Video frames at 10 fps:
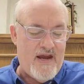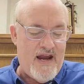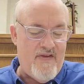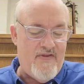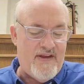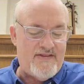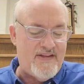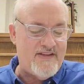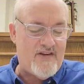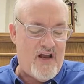In this
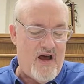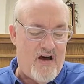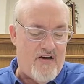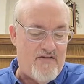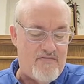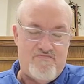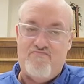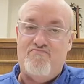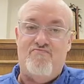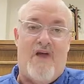is love,
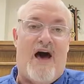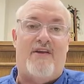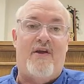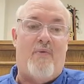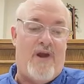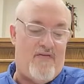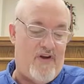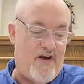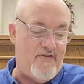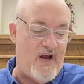not that we have
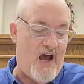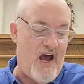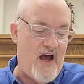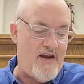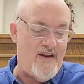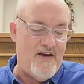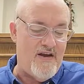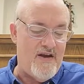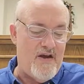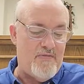loved God,
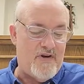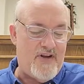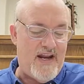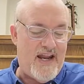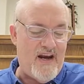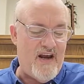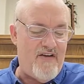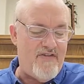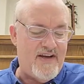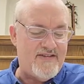but that He
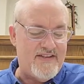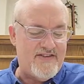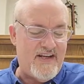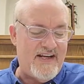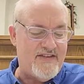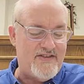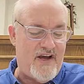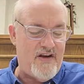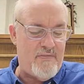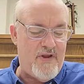loved us and sent His
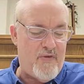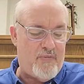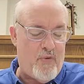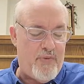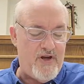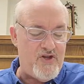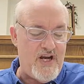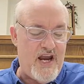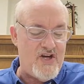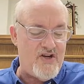Son to be the
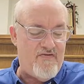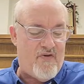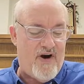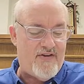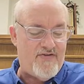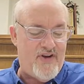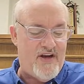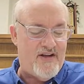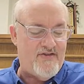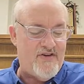propitiation for our
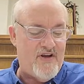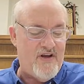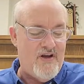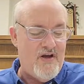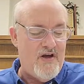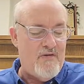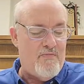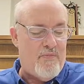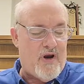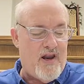sins.
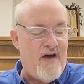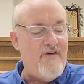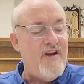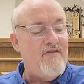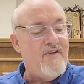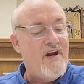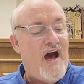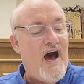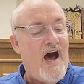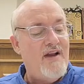Beloved, if
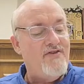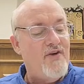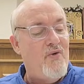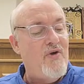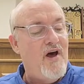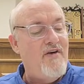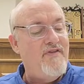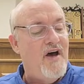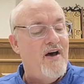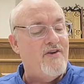God so
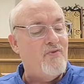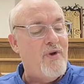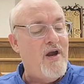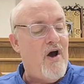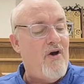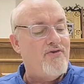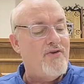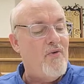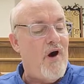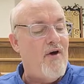loved us, we
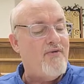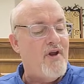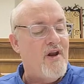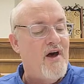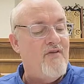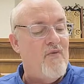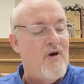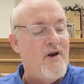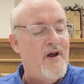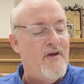also ought to love
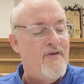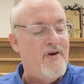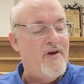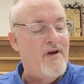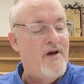one another.